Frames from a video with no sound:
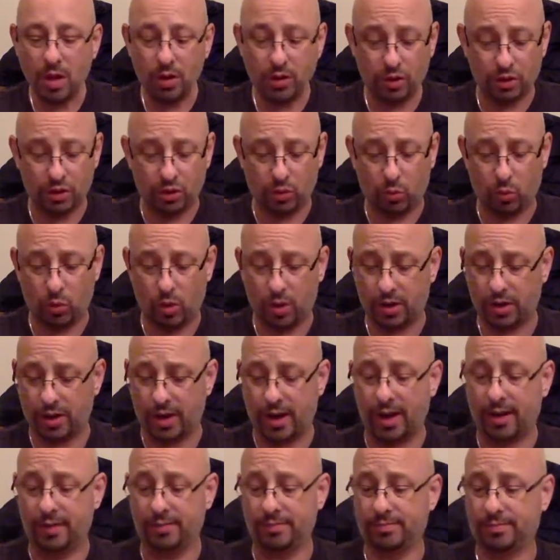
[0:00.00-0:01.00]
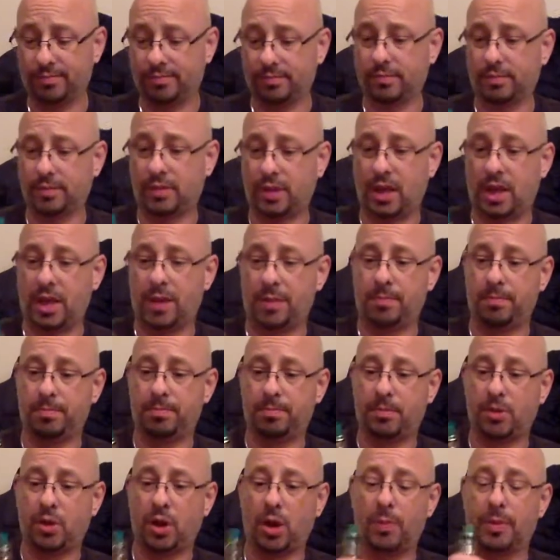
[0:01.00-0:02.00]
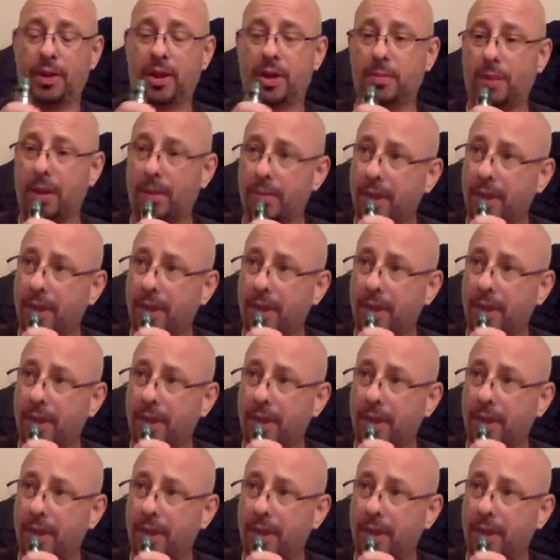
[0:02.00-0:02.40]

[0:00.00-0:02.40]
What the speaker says: doesn't want to not keep coming in my